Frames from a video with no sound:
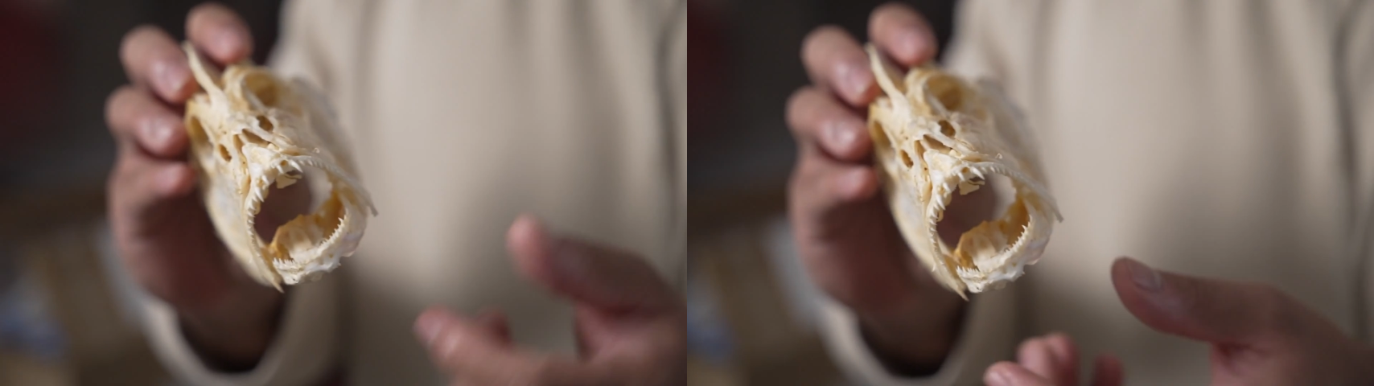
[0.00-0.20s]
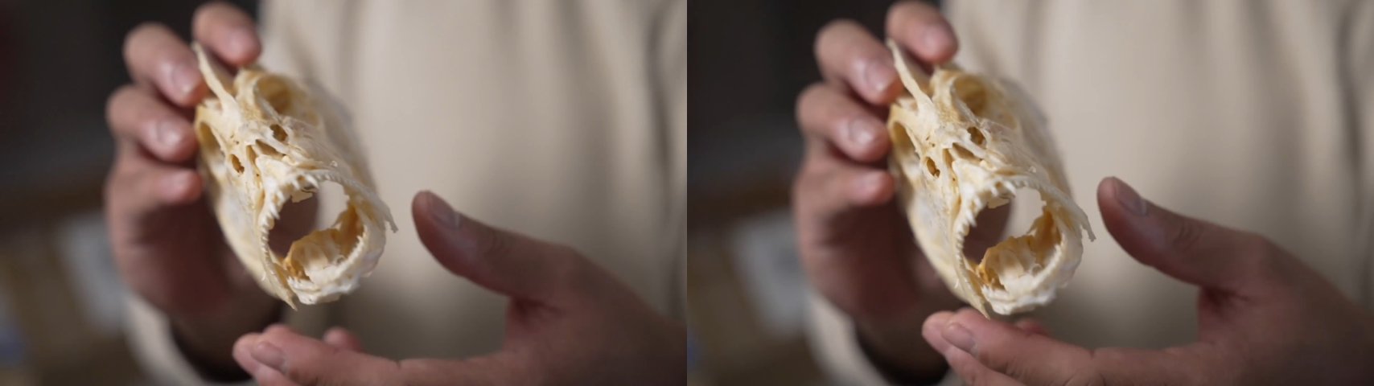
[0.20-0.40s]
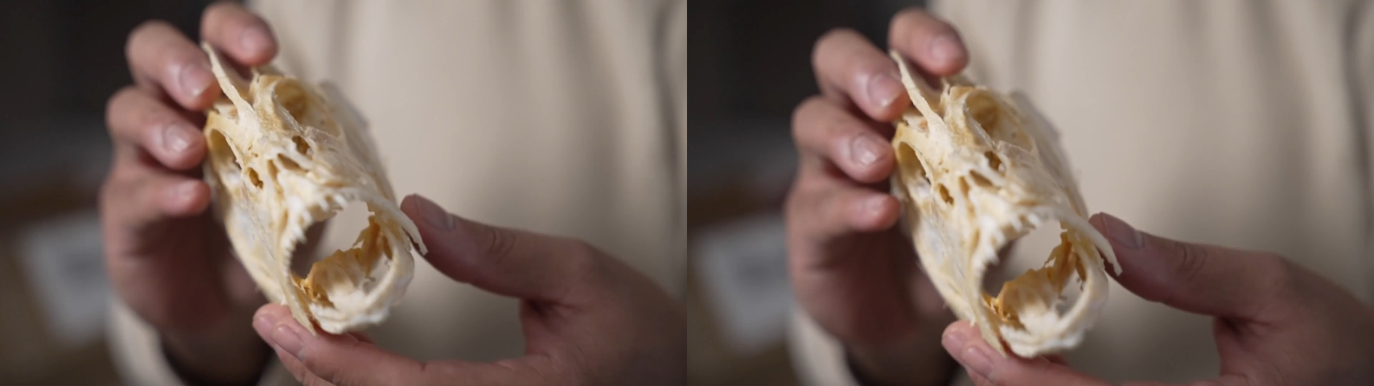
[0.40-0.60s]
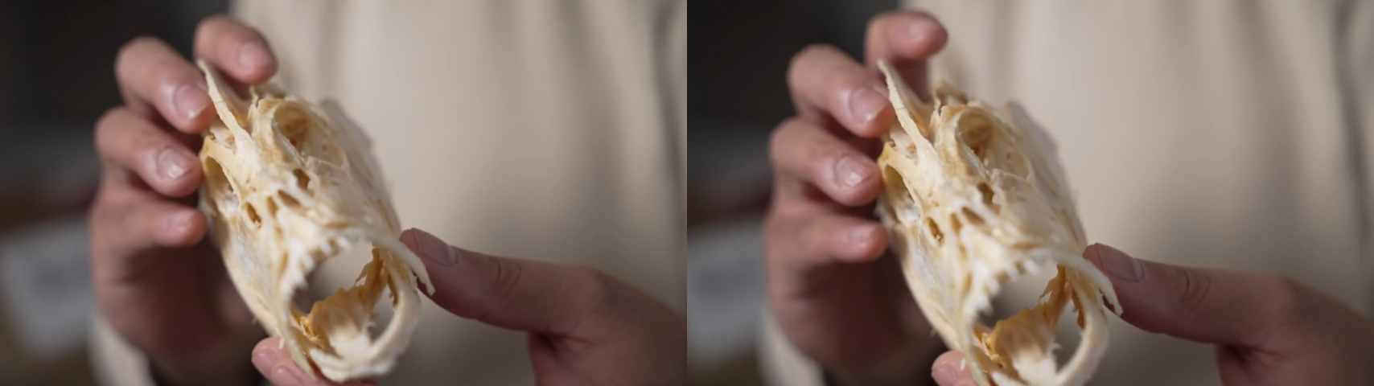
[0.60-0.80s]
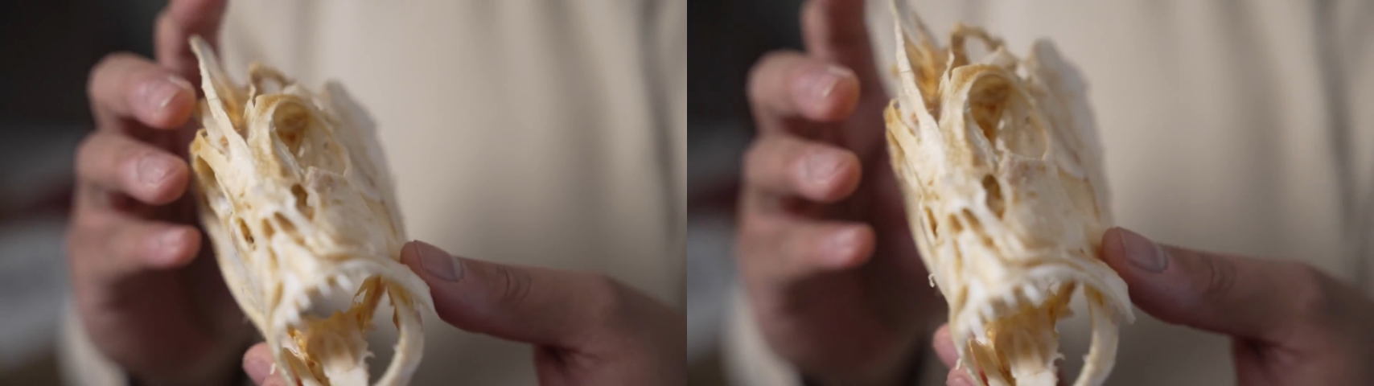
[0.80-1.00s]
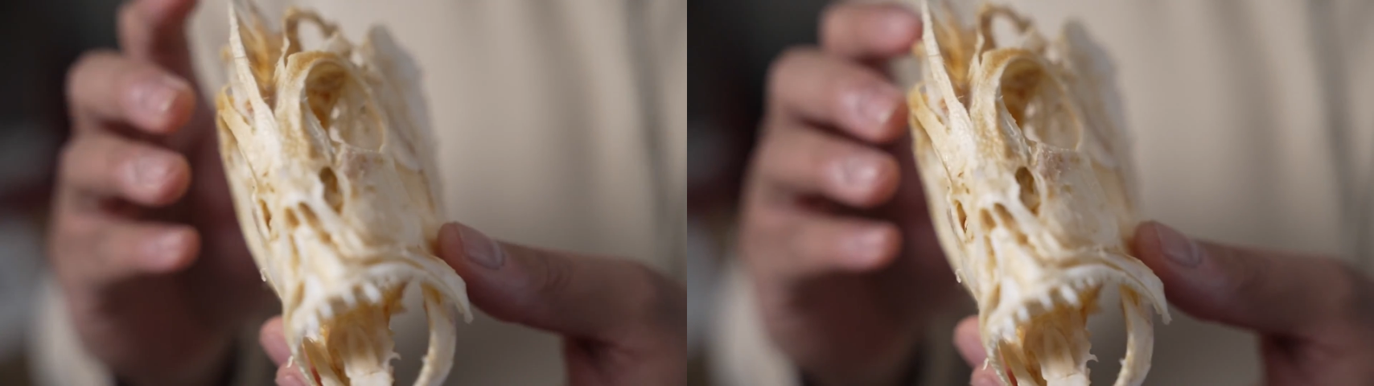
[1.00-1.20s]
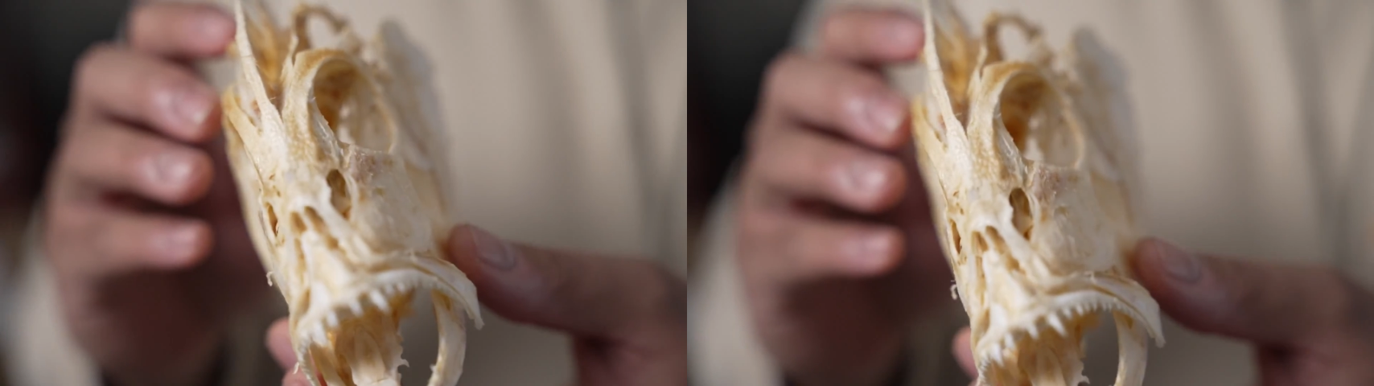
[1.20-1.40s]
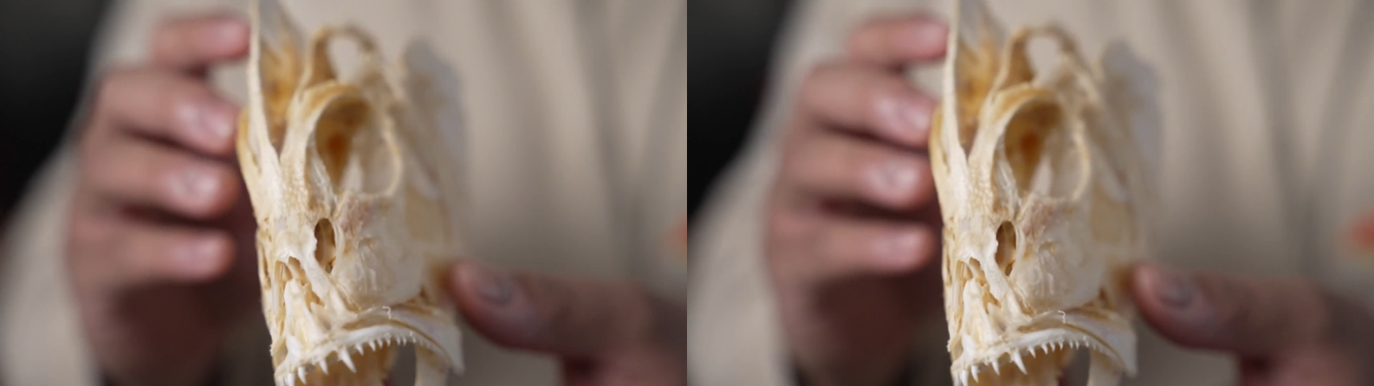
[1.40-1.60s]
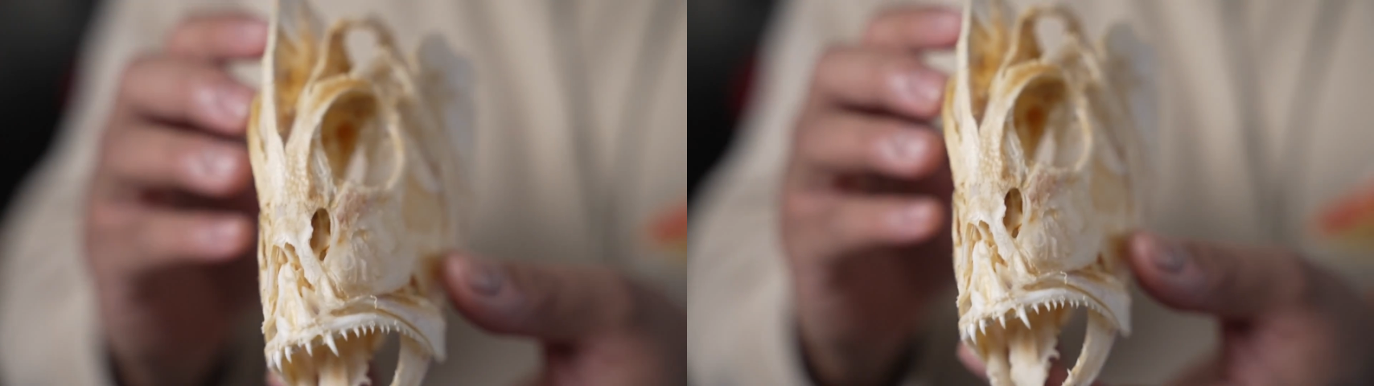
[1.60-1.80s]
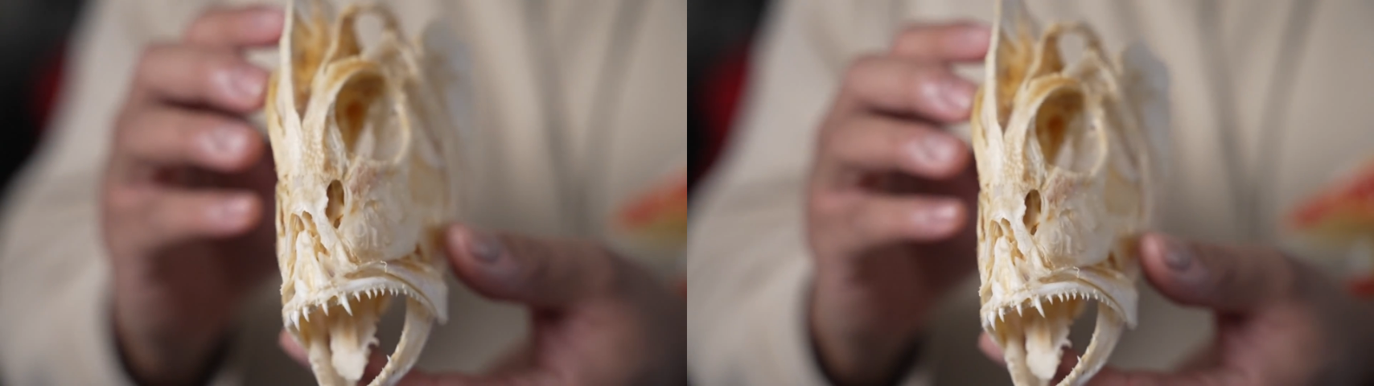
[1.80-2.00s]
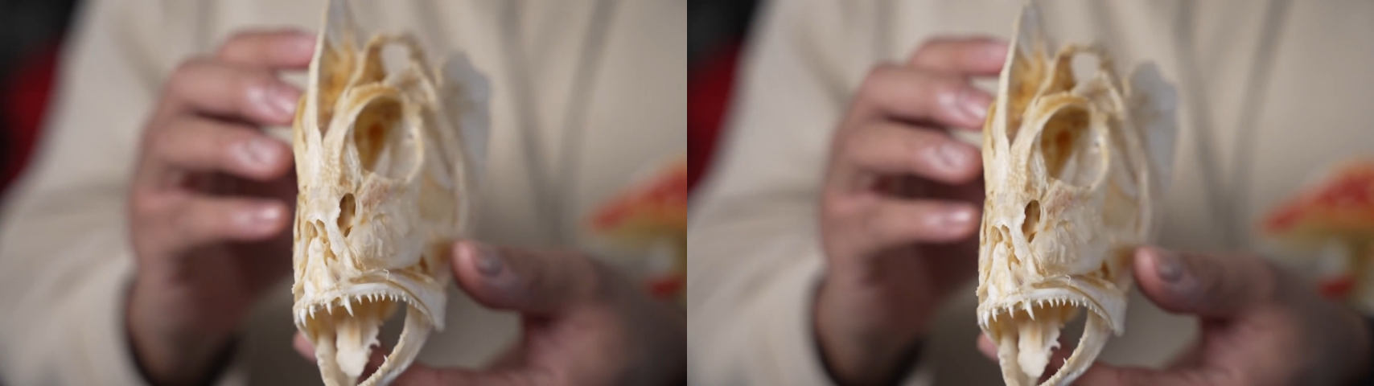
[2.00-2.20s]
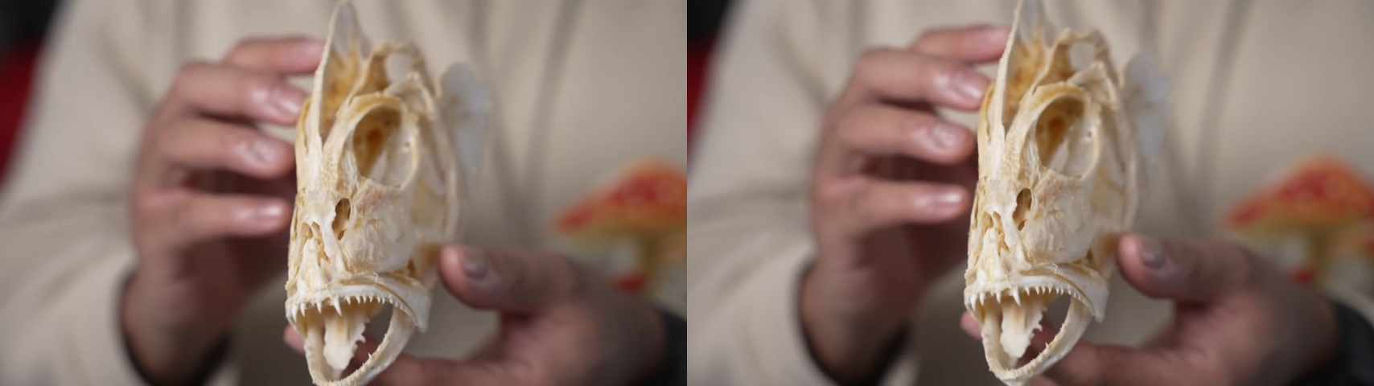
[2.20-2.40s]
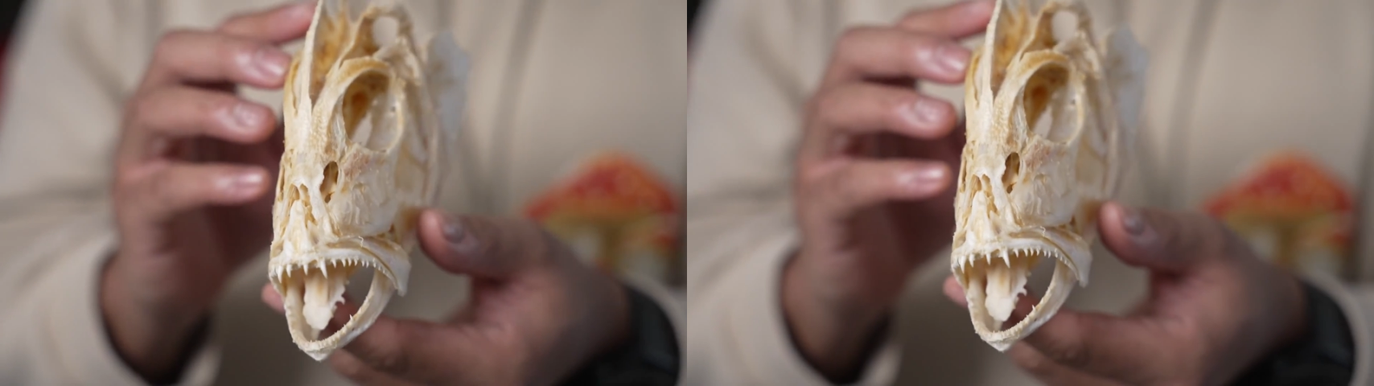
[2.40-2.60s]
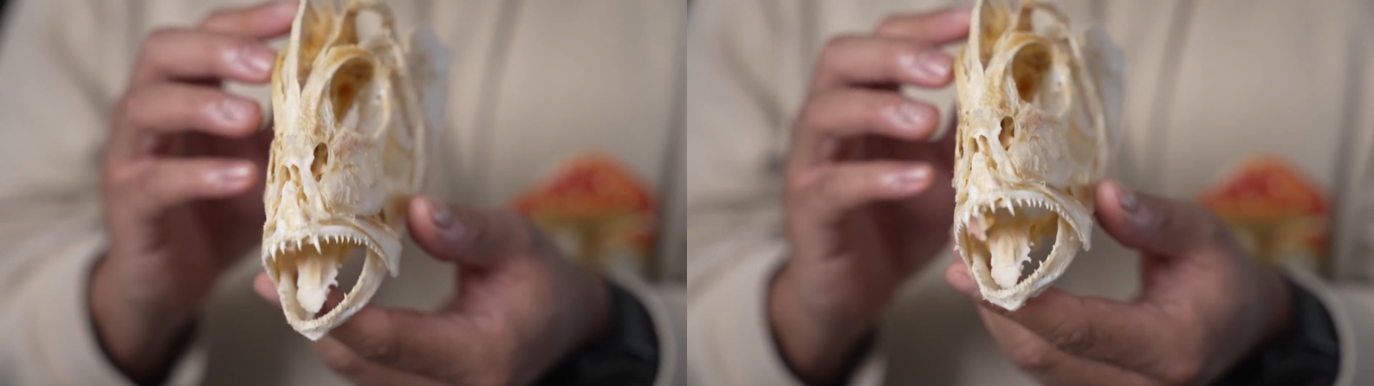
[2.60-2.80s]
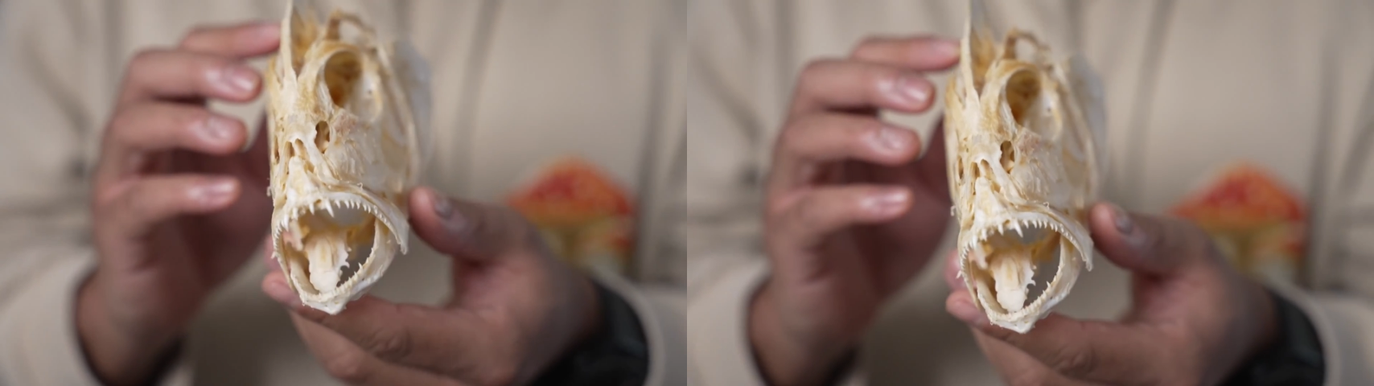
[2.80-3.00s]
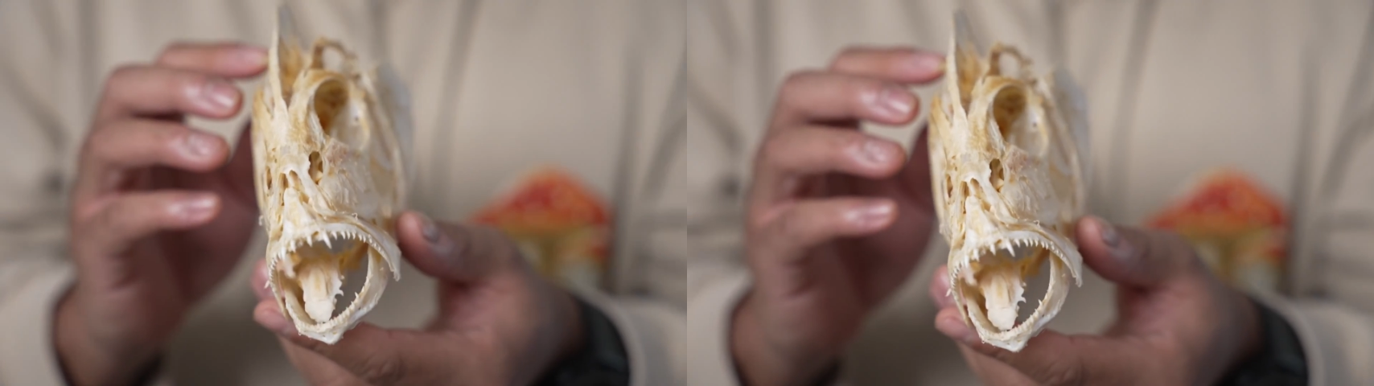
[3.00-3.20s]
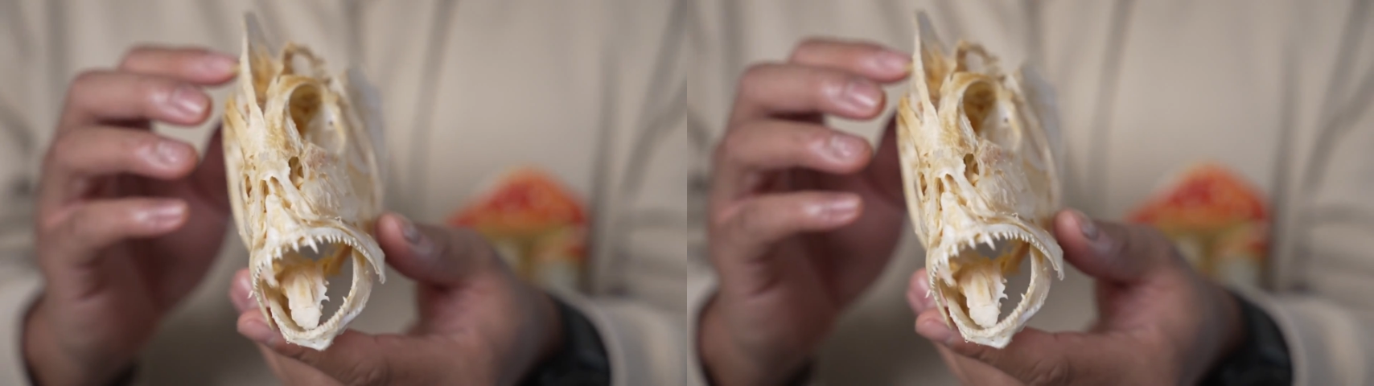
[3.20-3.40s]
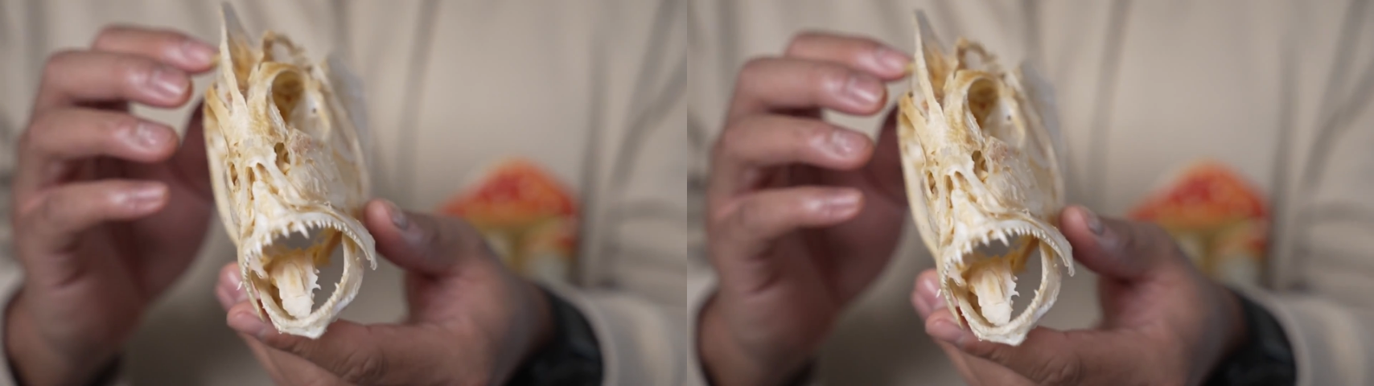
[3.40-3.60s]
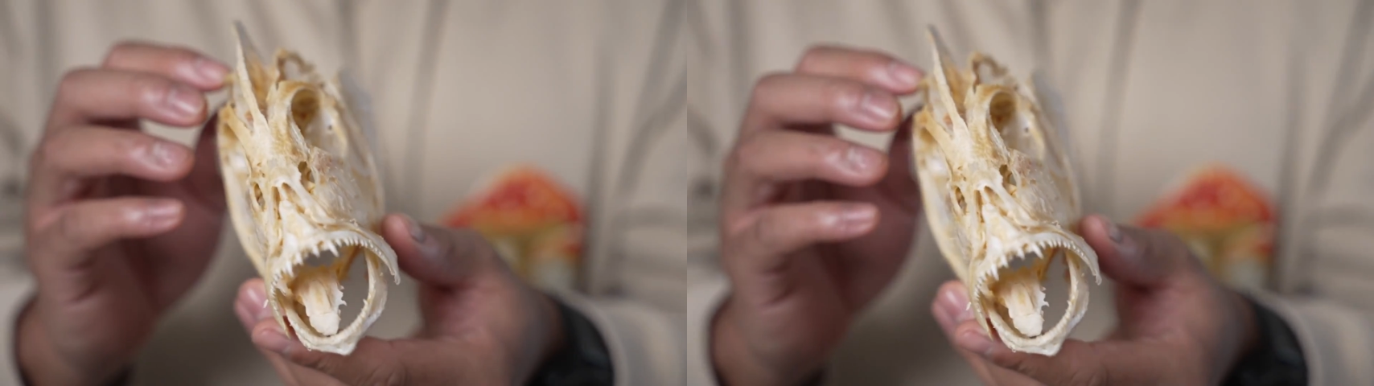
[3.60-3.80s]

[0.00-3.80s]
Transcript: [unreadable: no face in view]